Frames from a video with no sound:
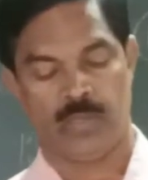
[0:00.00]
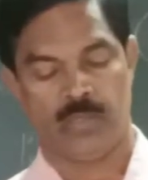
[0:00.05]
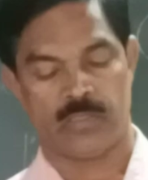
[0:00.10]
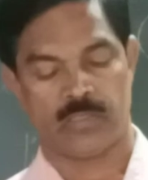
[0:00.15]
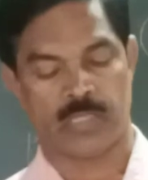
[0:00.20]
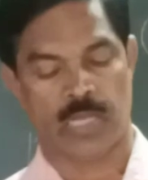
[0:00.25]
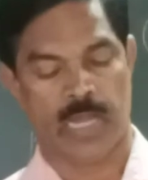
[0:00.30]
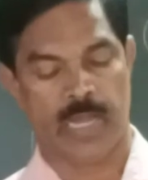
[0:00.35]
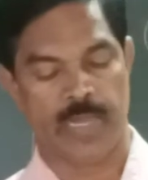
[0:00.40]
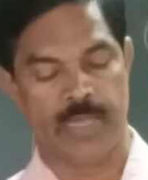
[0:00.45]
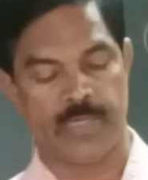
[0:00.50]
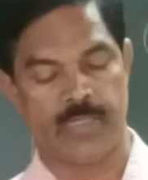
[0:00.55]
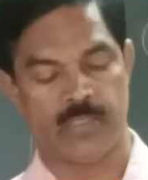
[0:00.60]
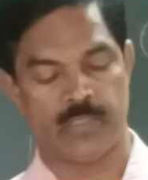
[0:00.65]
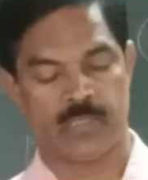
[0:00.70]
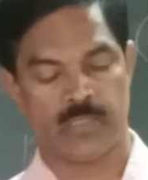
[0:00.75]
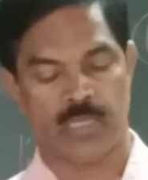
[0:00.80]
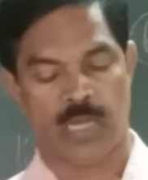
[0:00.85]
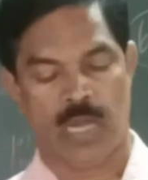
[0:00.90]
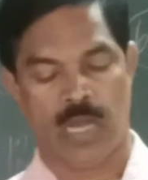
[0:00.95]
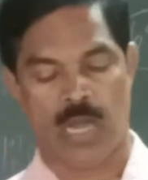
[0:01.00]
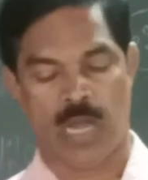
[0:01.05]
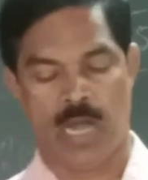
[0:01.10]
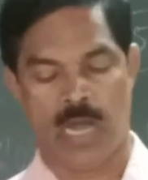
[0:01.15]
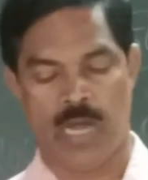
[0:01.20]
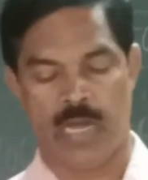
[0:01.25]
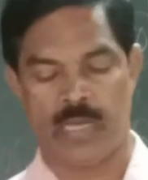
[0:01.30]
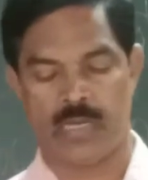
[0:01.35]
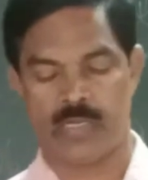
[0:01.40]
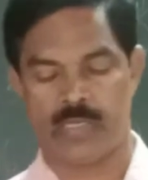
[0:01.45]
Science,
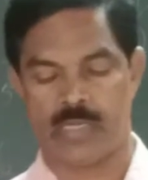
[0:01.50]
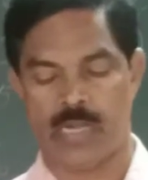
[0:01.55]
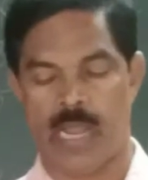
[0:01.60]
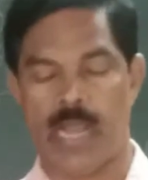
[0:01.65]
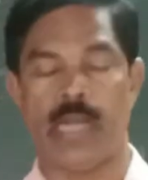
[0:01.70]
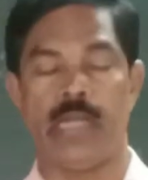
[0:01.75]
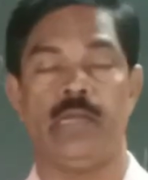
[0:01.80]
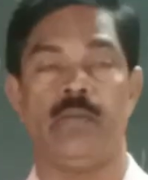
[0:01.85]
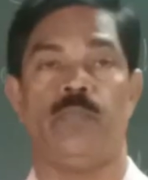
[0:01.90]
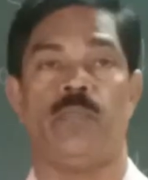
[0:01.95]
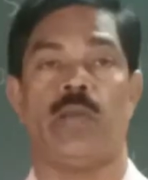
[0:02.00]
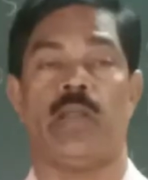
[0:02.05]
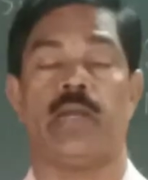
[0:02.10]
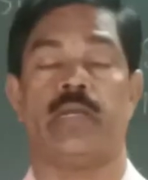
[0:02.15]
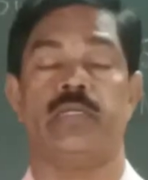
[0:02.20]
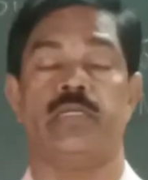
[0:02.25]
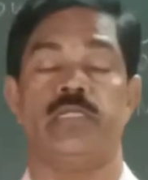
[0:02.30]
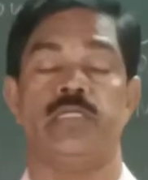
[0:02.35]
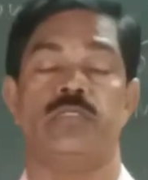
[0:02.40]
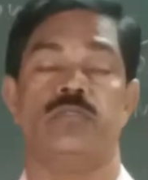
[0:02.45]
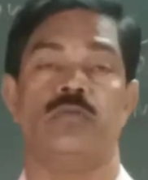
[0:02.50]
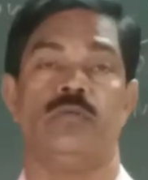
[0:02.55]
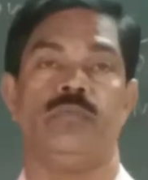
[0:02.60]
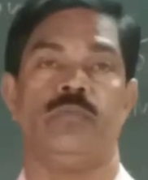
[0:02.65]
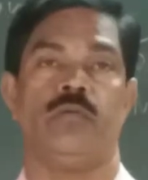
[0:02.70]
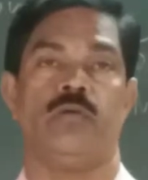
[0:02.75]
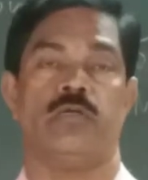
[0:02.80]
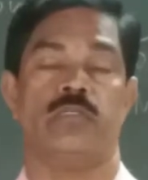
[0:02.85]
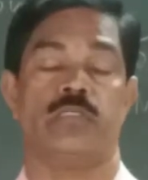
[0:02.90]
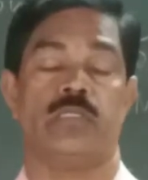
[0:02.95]
art, and practice
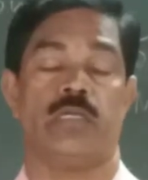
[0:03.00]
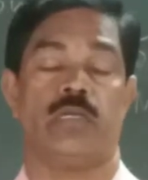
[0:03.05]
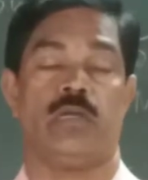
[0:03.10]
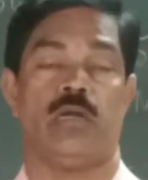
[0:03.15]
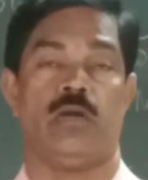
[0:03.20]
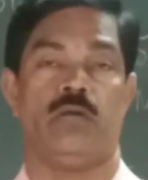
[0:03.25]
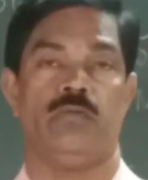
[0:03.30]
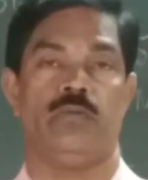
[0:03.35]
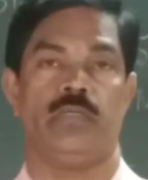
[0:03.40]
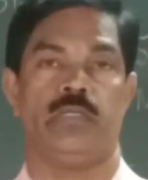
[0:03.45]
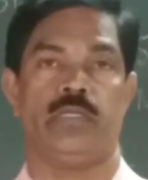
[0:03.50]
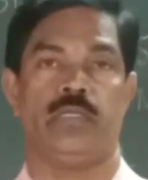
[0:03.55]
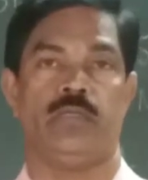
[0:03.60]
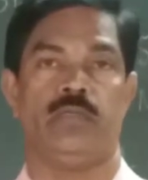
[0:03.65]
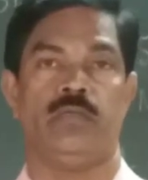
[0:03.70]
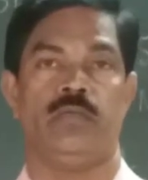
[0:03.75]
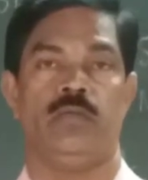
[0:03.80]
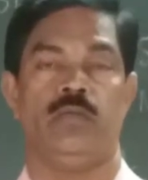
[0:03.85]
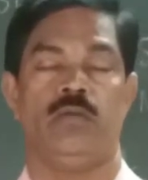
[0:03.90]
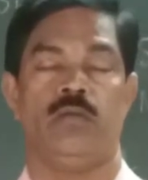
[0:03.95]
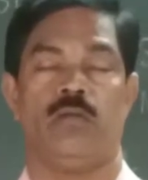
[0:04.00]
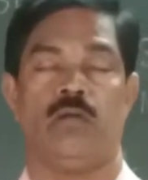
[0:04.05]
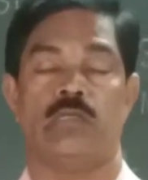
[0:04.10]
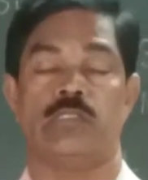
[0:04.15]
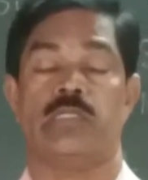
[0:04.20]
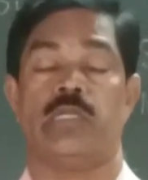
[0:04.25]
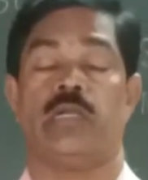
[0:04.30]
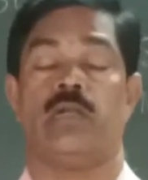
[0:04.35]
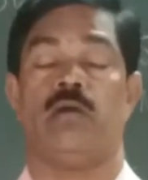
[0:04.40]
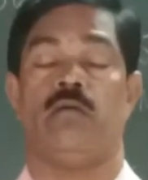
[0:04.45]
of cost accounting.
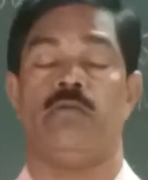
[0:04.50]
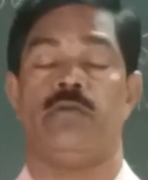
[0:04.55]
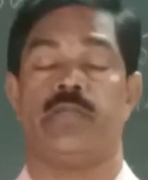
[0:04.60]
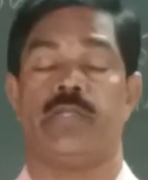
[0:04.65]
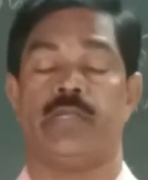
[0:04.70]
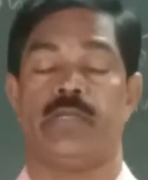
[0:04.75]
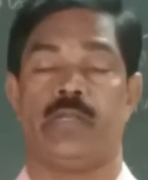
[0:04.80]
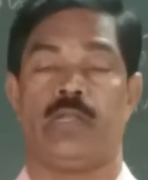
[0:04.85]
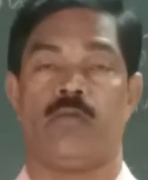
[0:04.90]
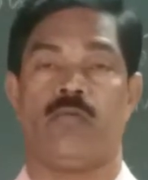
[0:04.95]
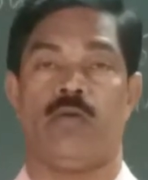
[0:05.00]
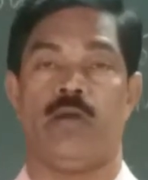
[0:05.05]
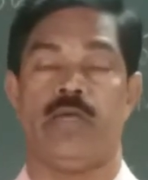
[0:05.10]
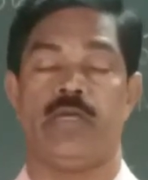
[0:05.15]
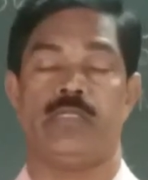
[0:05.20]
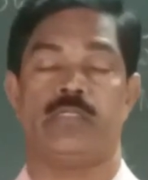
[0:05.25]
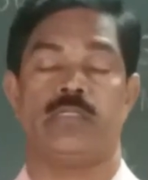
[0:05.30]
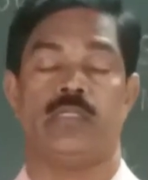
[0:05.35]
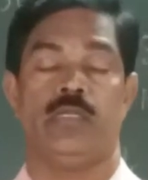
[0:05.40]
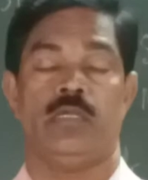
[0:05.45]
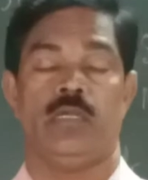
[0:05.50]
Cost accounting requires